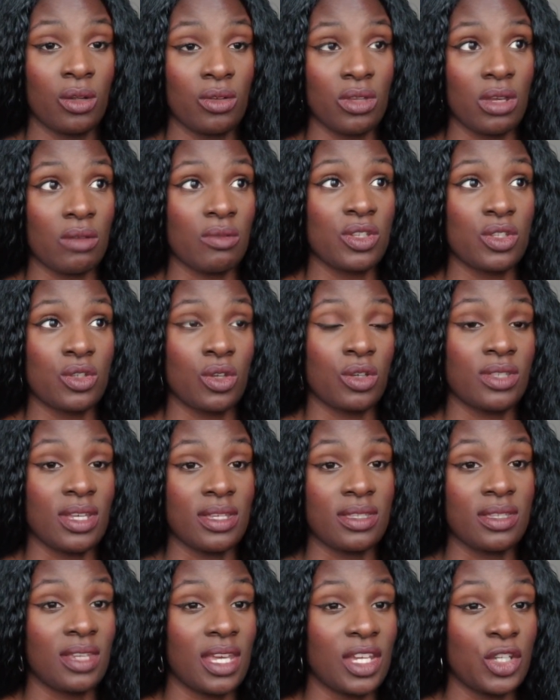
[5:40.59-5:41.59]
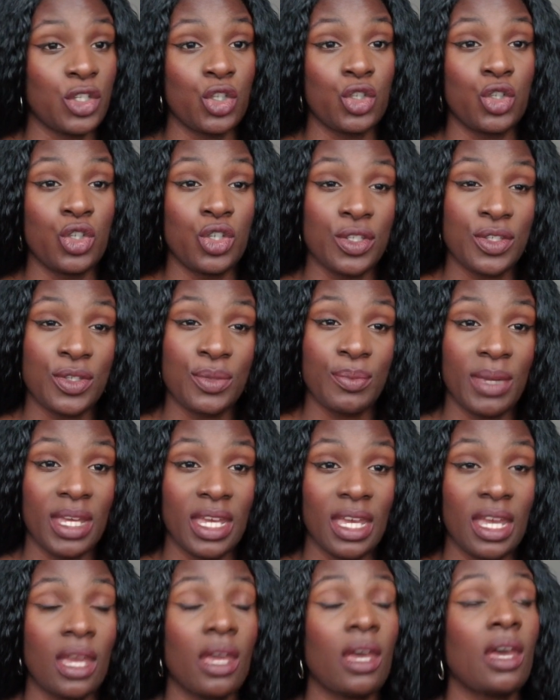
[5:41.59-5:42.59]
destination you need to
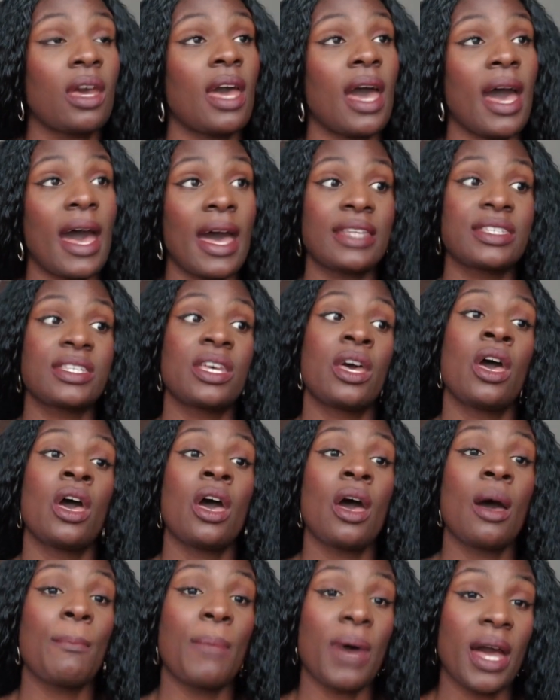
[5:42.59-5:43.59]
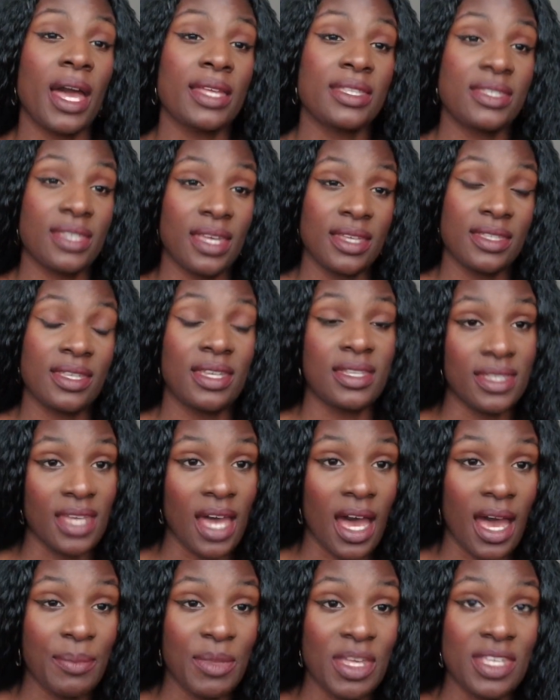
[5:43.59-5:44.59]
be at by a certain
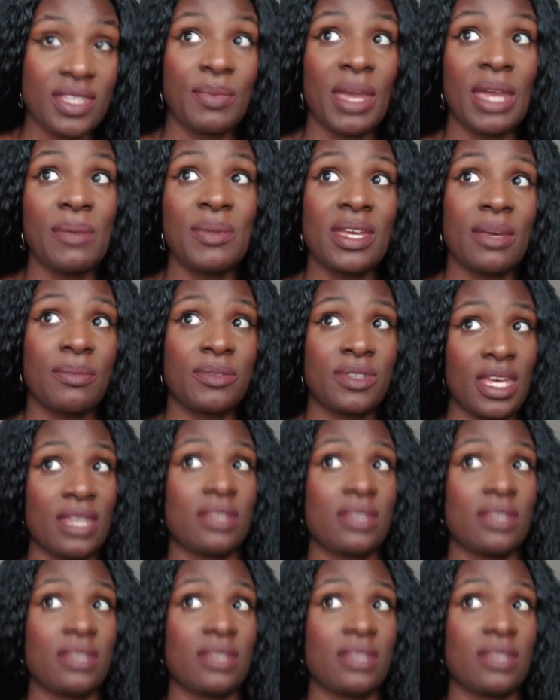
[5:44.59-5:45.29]
time. There's maybe a